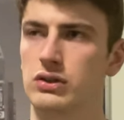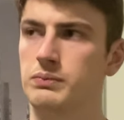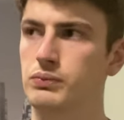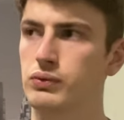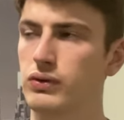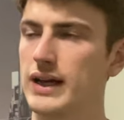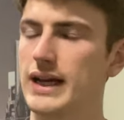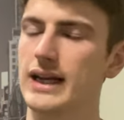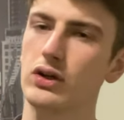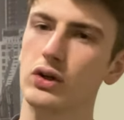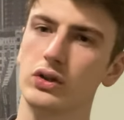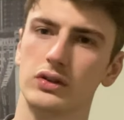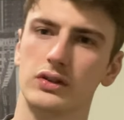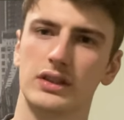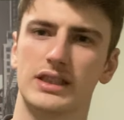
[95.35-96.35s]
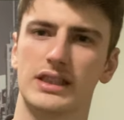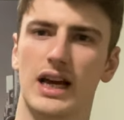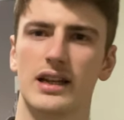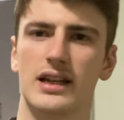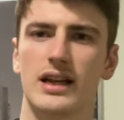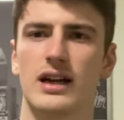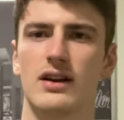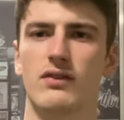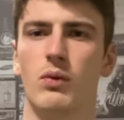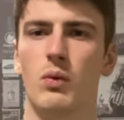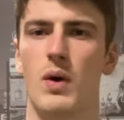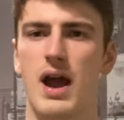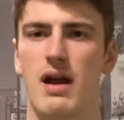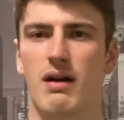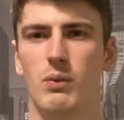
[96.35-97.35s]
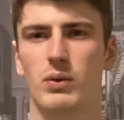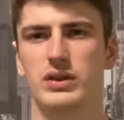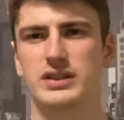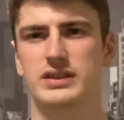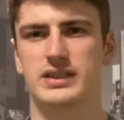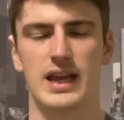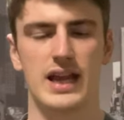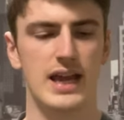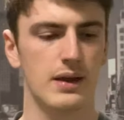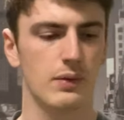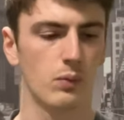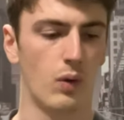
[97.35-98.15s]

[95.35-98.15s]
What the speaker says: pretty good understanding of where I wanted to hit,